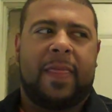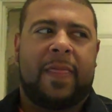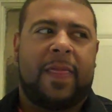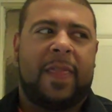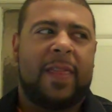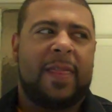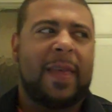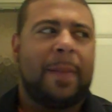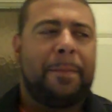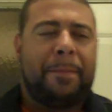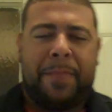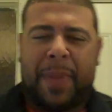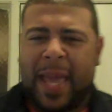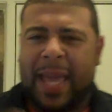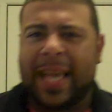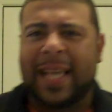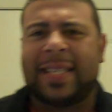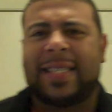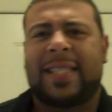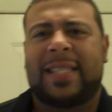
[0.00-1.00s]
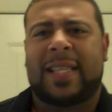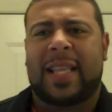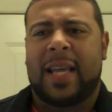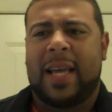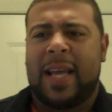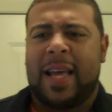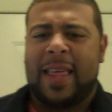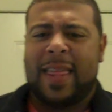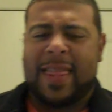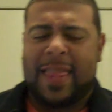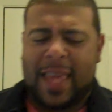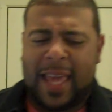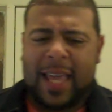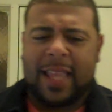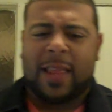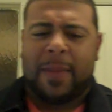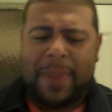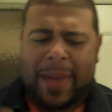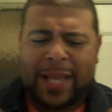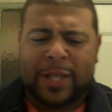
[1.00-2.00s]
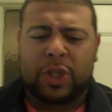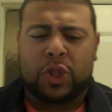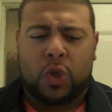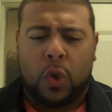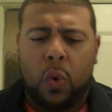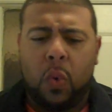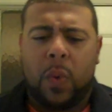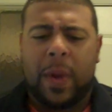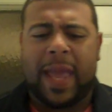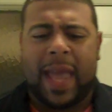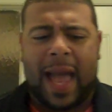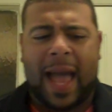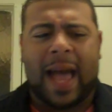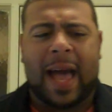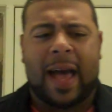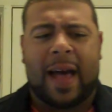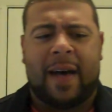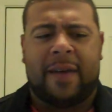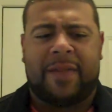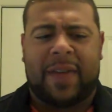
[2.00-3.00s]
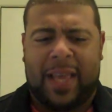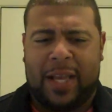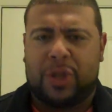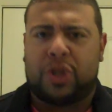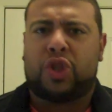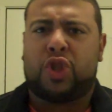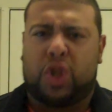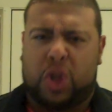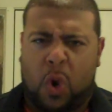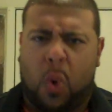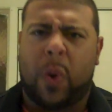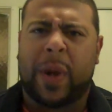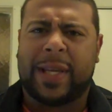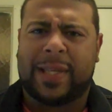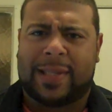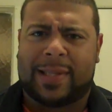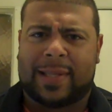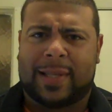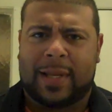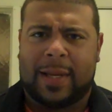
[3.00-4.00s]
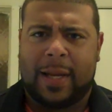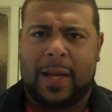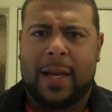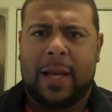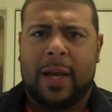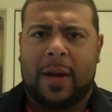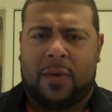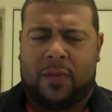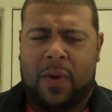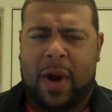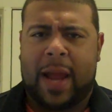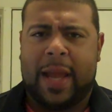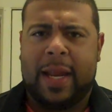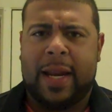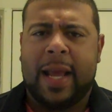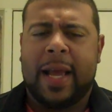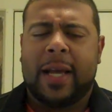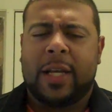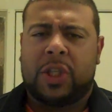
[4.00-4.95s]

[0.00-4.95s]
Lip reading: the biggest thing, the biggest tool we have is choice, right?